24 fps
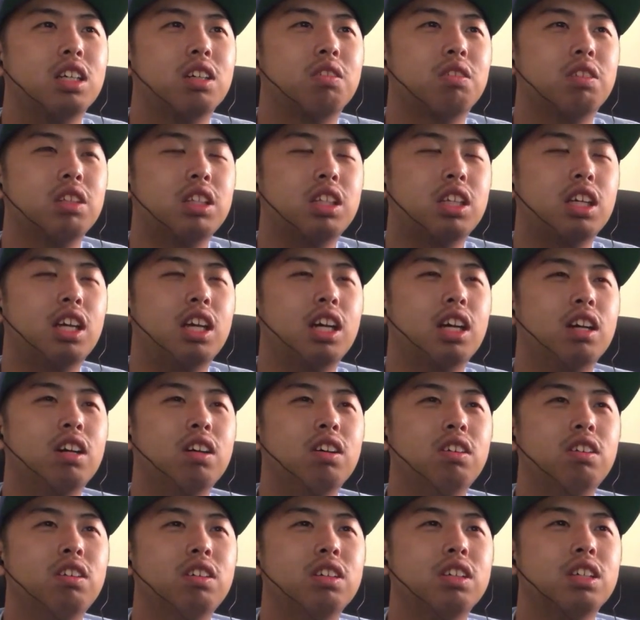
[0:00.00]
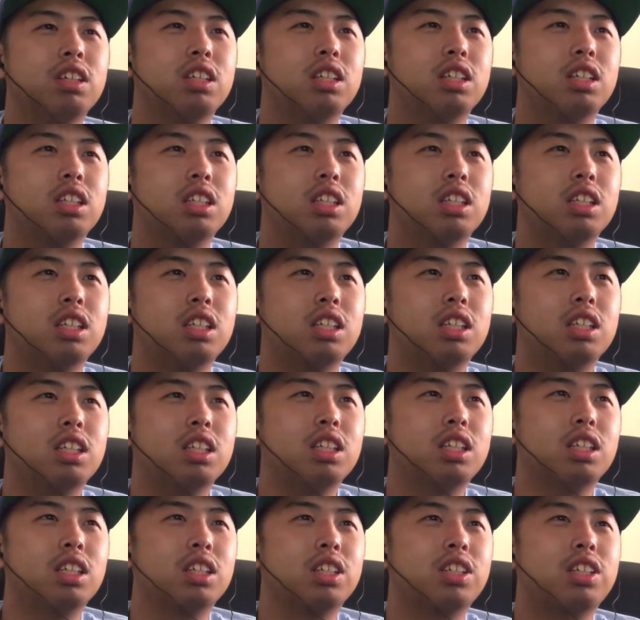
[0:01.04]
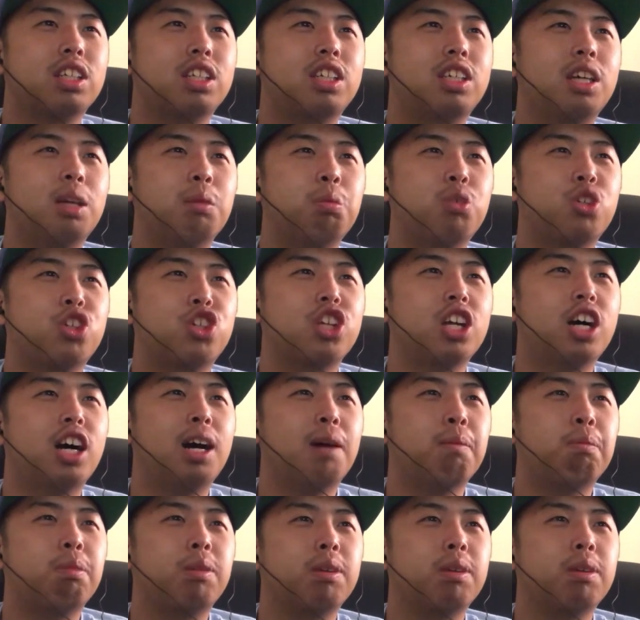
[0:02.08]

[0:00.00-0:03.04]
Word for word: What the hell? Oh, it's a gift shop.